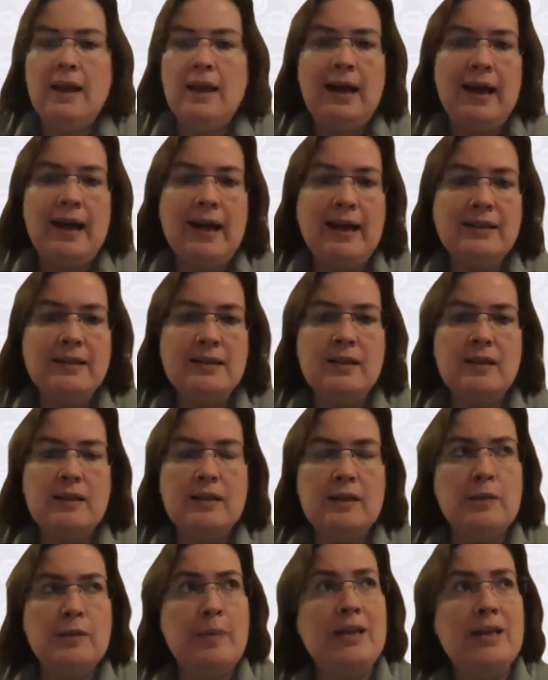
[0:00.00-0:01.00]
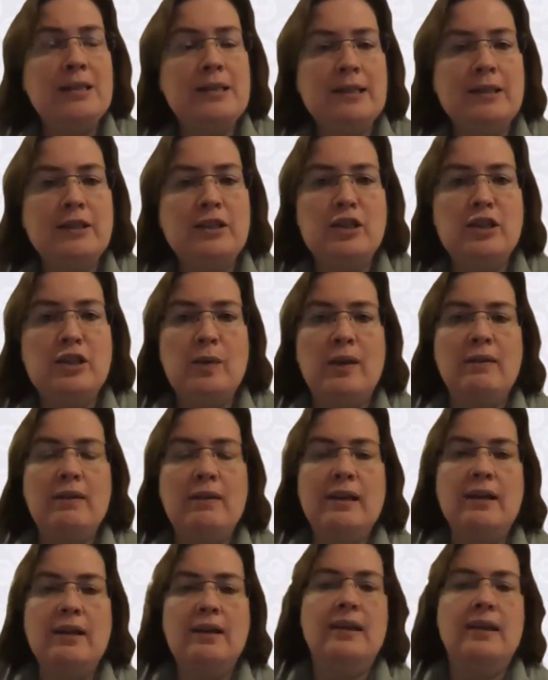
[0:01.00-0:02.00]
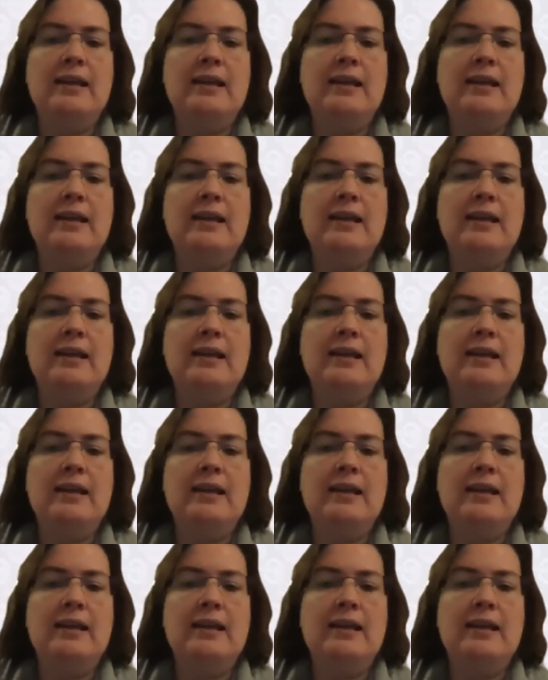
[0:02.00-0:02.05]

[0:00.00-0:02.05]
And the best thing to do, I think,